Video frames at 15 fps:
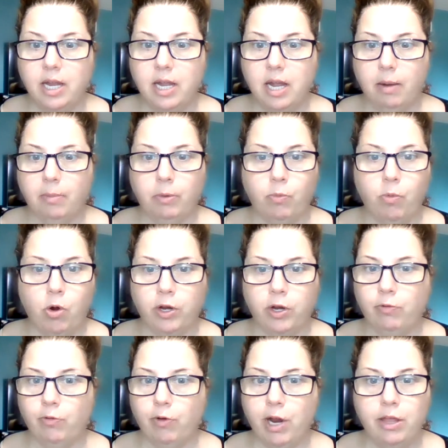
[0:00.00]
I'm gonna
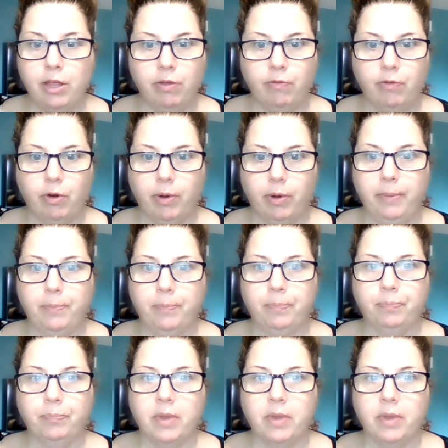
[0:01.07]
walk you right through it,